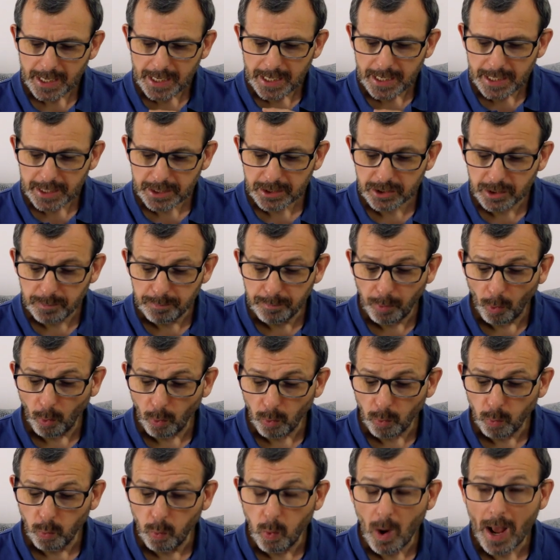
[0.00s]
hid the
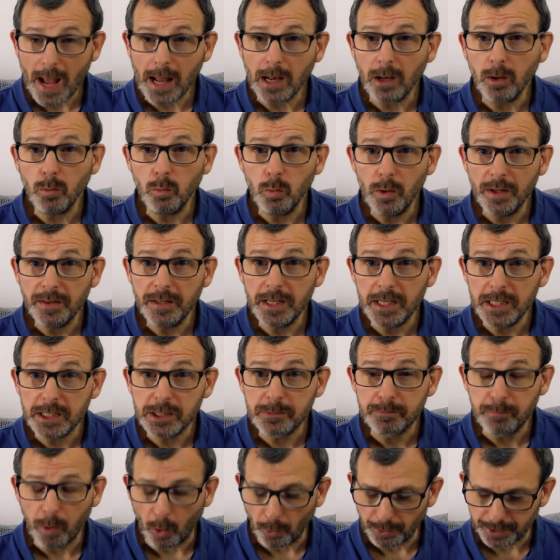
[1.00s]
ball well with
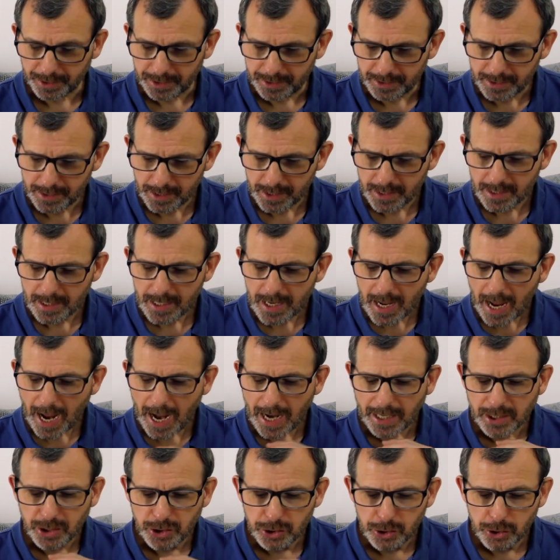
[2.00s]
his body,
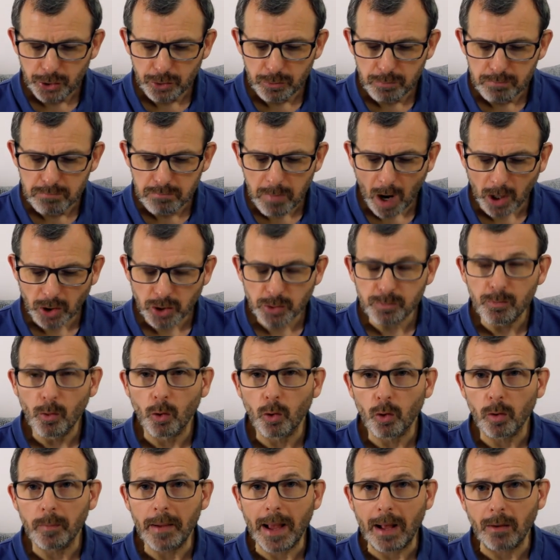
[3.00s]
and knew much
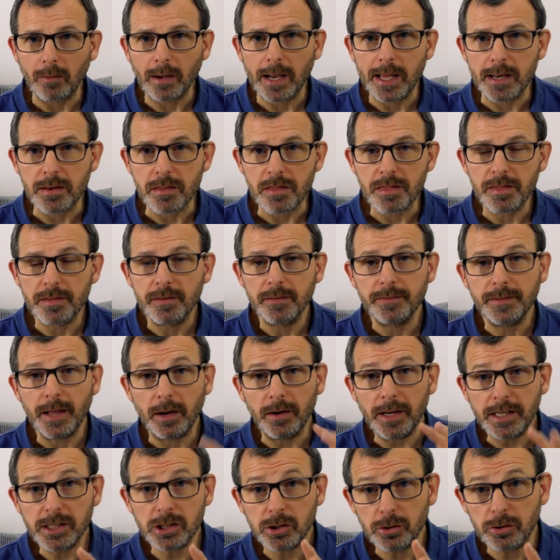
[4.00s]
more about length.
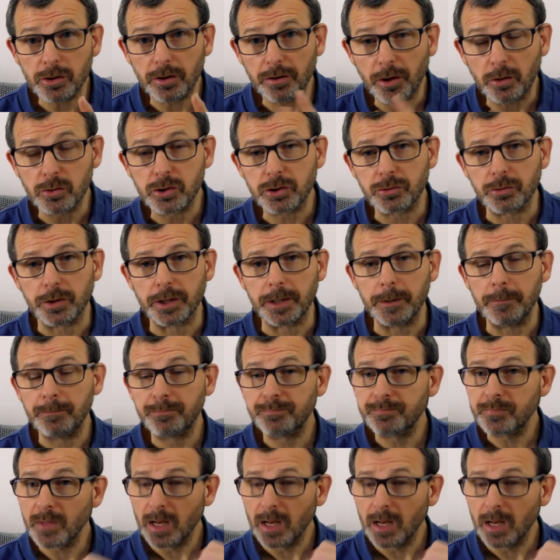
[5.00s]
Now let's look at those three.